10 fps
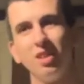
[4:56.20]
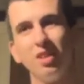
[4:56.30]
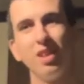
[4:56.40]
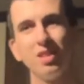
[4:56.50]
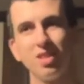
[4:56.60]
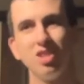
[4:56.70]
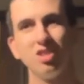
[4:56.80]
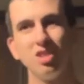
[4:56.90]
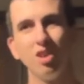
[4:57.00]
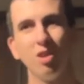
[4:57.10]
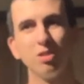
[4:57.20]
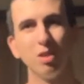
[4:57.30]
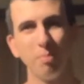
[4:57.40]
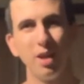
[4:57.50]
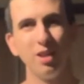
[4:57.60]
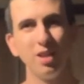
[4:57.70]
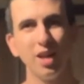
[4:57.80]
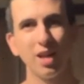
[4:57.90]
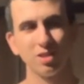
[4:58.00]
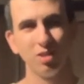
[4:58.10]
that's just, you know, it's a pain in the
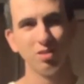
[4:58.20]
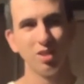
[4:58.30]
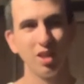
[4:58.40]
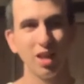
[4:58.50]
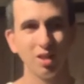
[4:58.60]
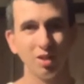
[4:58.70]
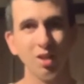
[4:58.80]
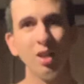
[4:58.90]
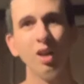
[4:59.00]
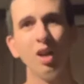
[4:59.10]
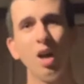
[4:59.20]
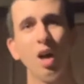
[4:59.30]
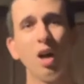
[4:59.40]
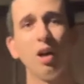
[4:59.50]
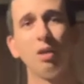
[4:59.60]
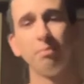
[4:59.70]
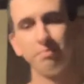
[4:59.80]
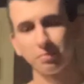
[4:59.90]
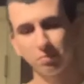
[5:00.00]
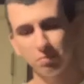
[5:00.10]
ass altogether. Um,
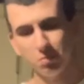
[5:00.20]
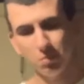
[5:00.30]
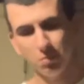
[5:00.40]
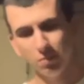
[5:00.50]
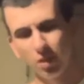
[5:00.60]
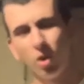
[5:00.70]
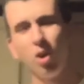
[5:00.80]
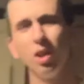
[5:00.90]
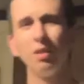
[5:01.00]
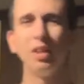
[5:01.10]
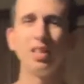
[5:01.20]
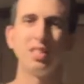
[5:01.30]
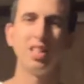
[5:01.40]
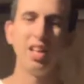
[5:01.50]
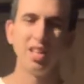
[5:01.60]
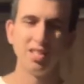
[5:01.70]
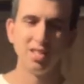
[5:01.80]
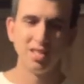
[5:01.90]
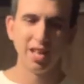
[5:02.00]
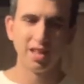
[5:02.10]
all I'm going to say is,
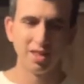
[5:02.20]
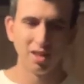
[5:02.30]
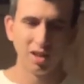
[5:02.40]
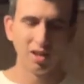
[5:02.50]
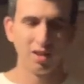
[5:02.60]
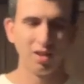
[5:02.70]
is that uh,